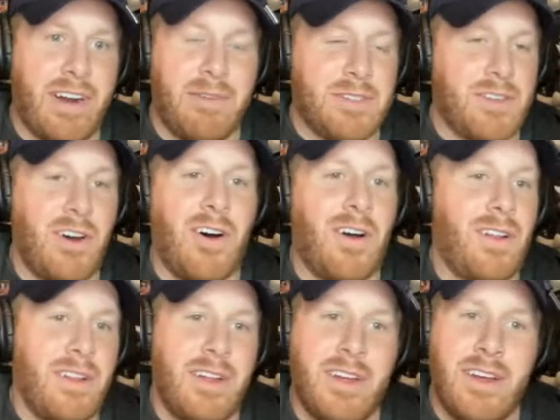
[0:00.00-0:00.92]
It was
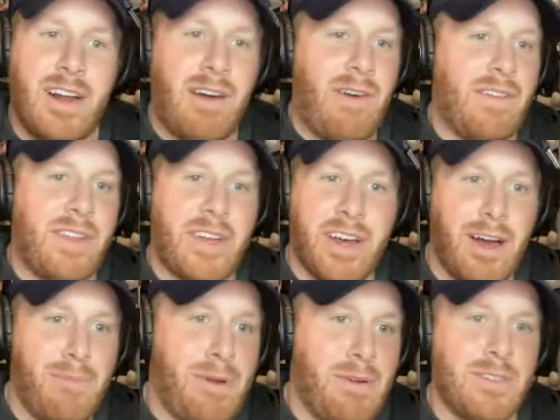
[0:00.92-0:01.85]
all around the
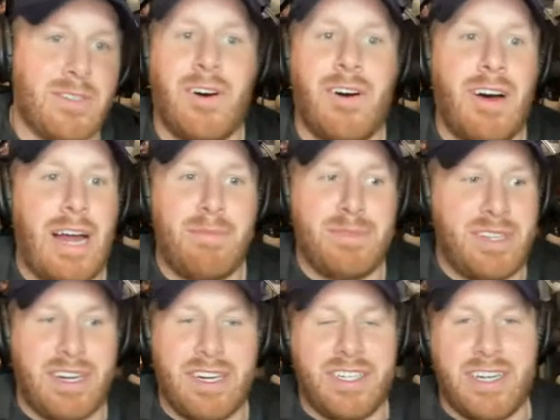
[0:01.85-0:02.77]
cup and it was all high
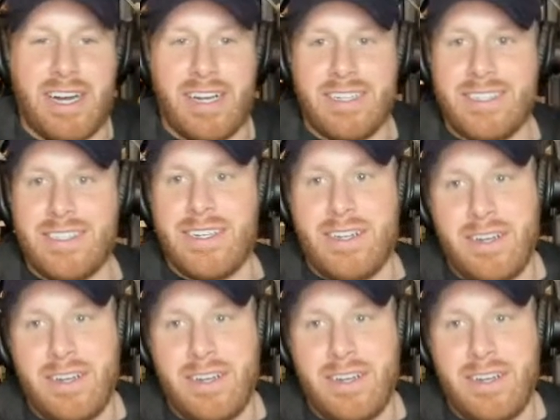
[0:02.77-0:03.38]
percentage shots.